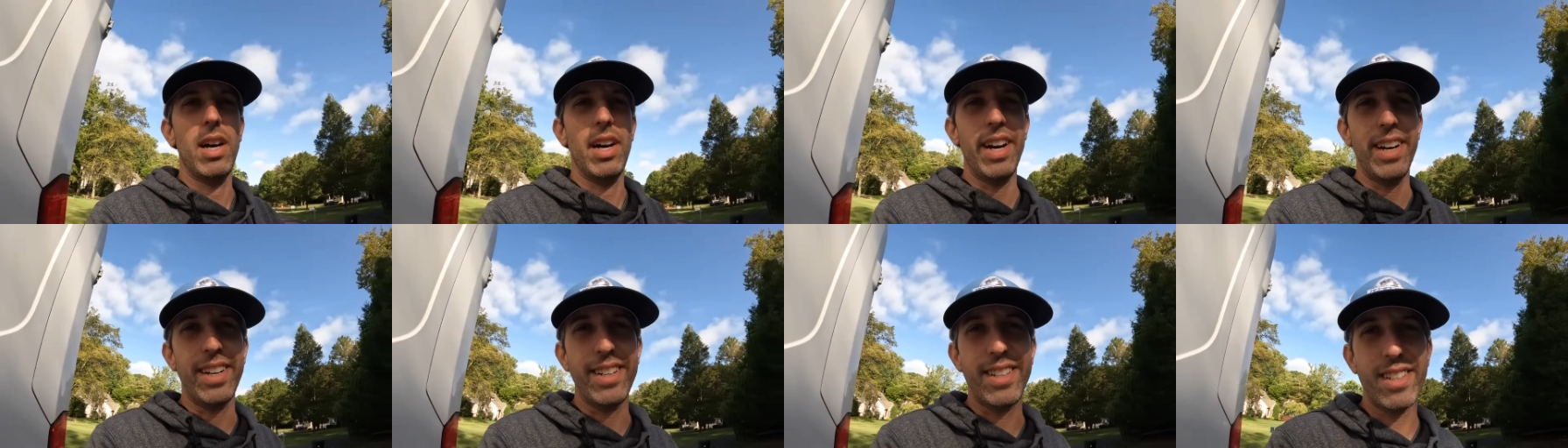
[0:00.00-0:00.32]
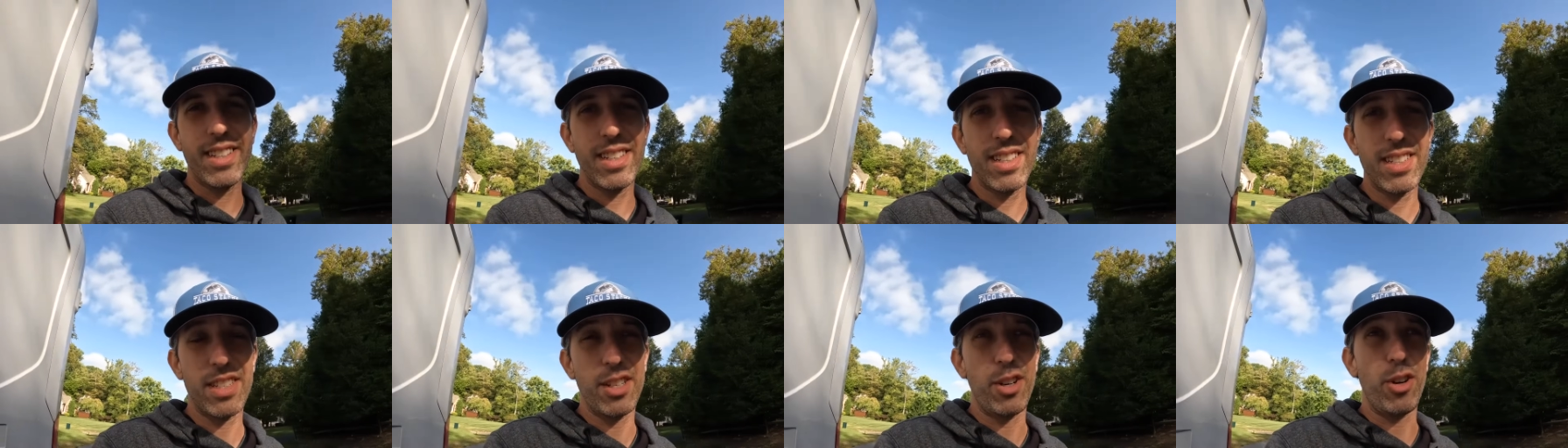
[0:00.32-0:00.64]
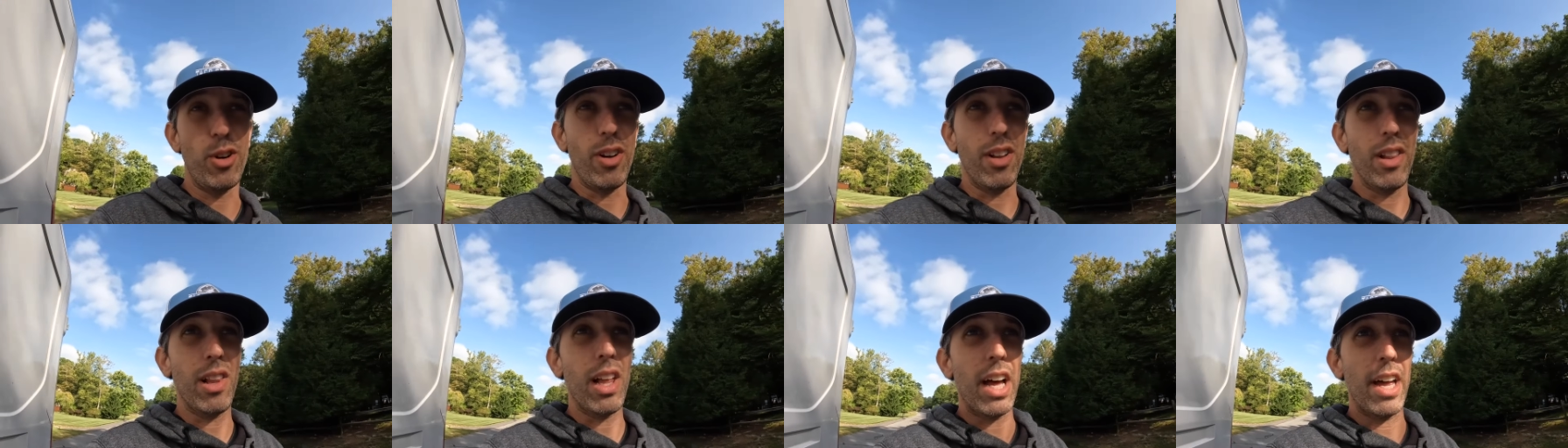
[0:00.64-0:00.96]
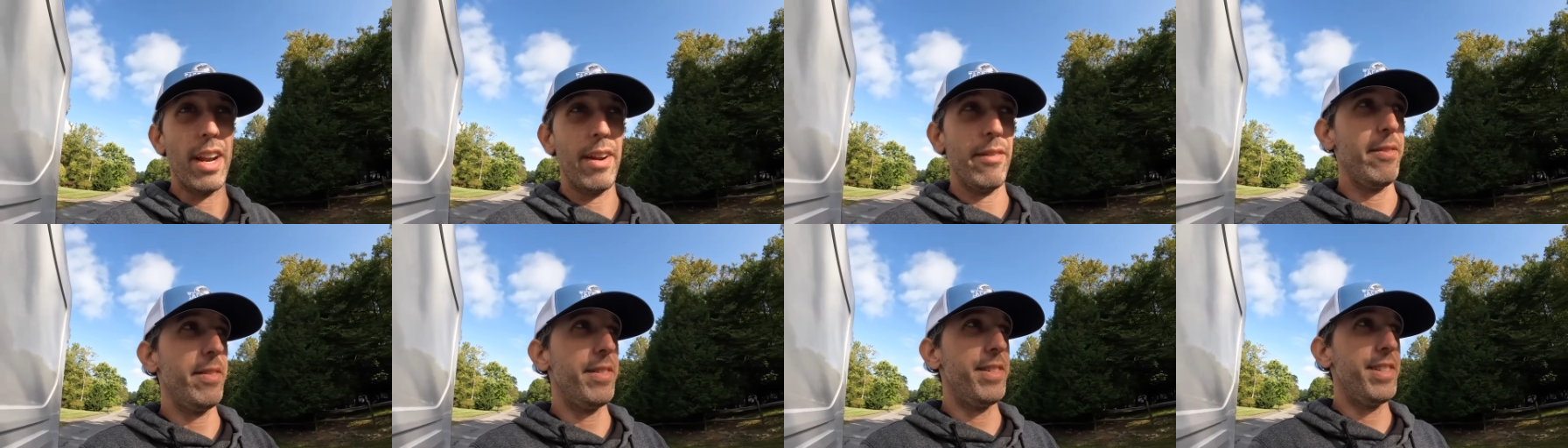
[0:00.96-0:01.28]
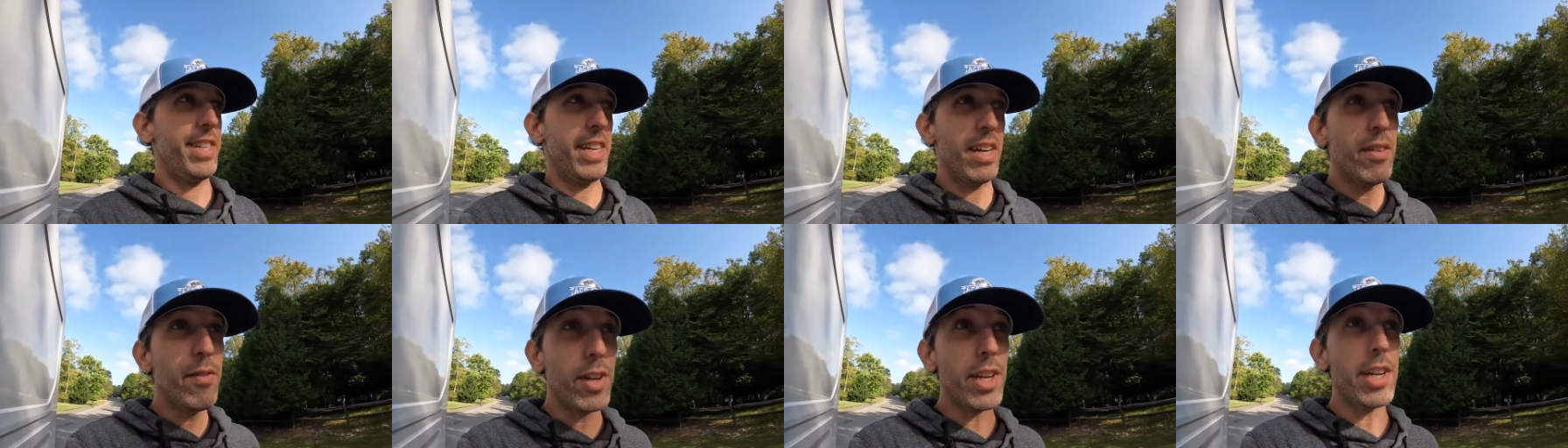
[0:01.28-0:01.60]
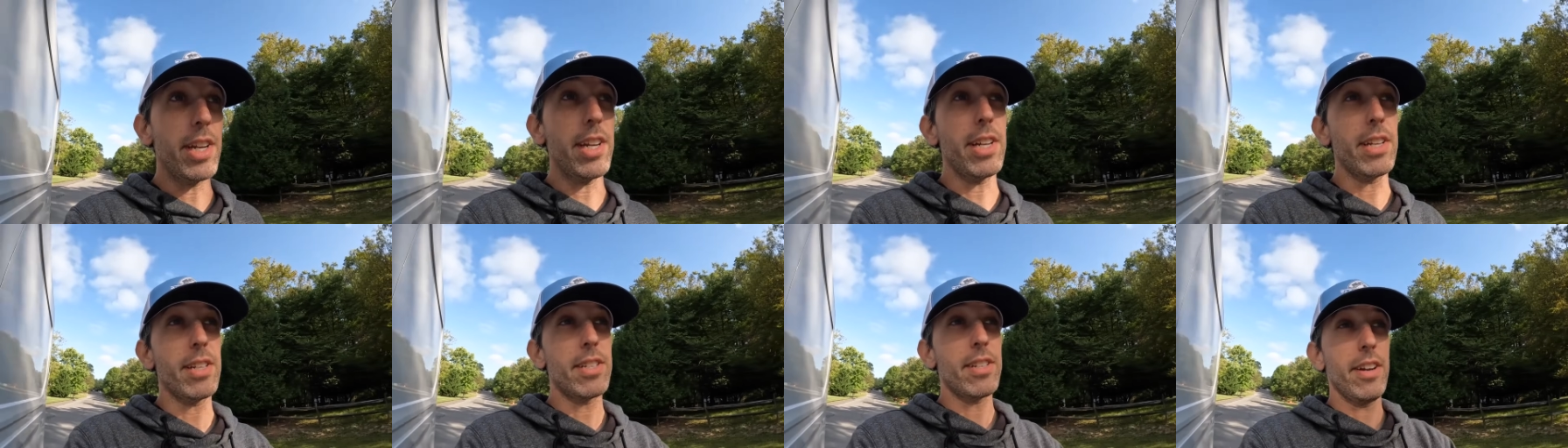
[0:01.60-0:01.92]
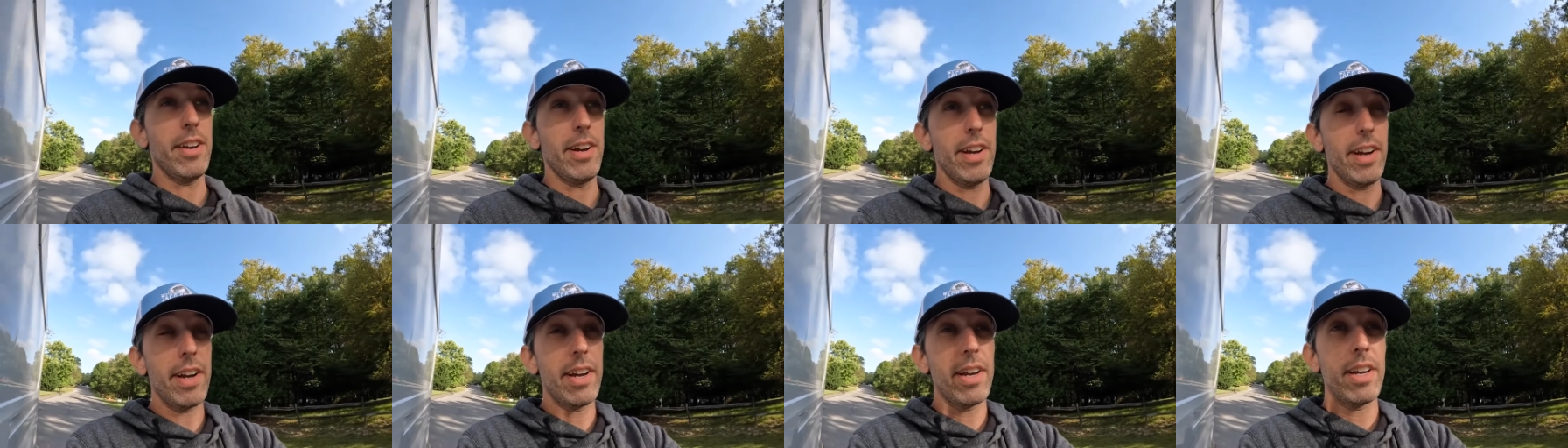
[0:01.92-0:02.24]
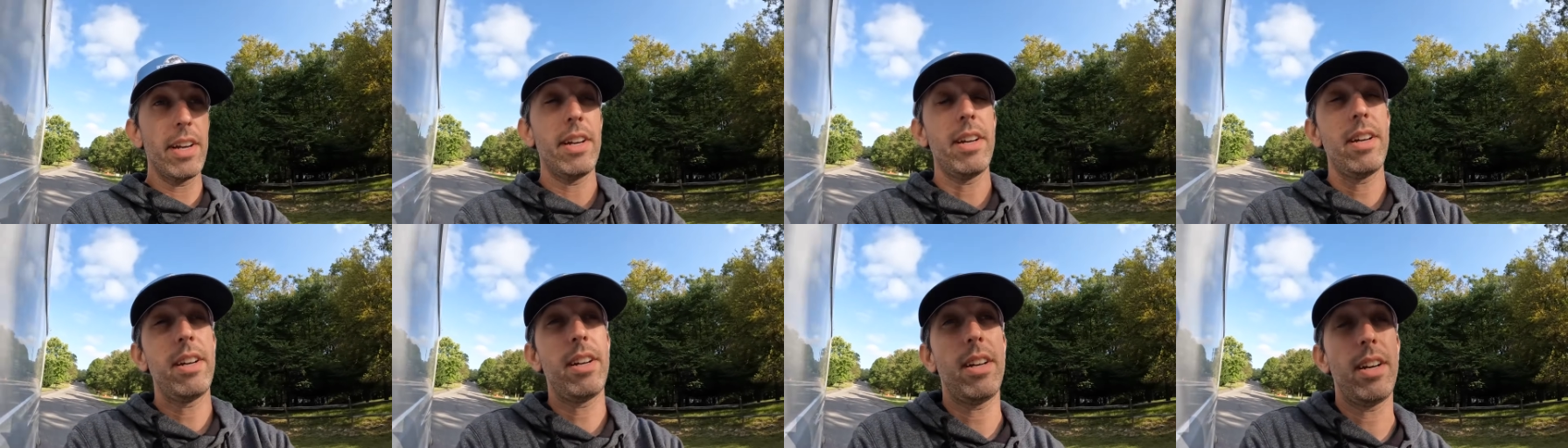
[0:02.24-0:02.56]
I did sell a lot of DVDs today.